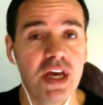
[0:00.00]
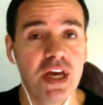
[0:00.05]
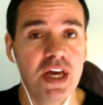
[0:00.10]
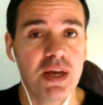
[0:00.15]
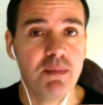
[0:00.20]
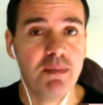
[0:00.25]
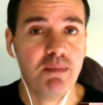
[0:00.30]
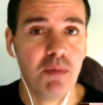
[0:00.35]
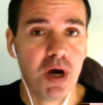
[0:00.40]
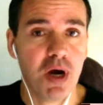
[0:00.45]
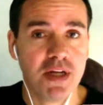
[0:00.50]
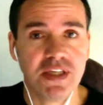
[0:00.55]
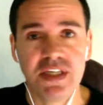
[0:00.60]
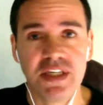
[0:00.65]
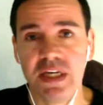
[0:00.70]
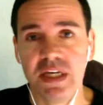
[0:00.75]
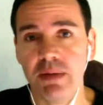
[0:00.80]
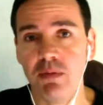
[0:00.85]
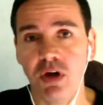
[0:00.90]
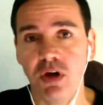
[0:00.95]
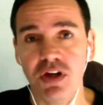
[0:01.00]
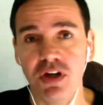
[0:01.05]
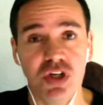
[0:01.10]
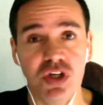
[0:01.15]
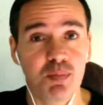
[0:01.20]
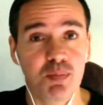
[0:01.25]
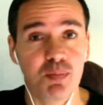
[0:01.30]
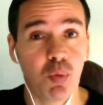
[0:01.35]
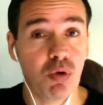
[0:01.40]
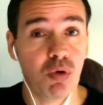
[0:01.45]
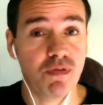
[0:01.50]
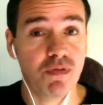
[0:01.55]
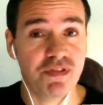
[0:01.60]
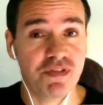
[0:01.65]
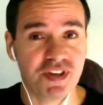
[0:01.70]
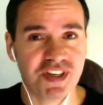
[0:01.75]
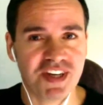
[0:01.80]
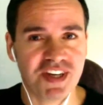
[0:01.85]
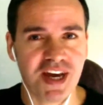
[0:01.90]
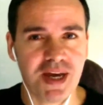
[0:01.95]
It might seem like just more of the
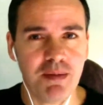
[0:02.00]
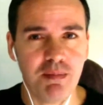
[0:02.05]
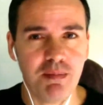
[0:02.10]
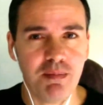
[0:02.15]
same,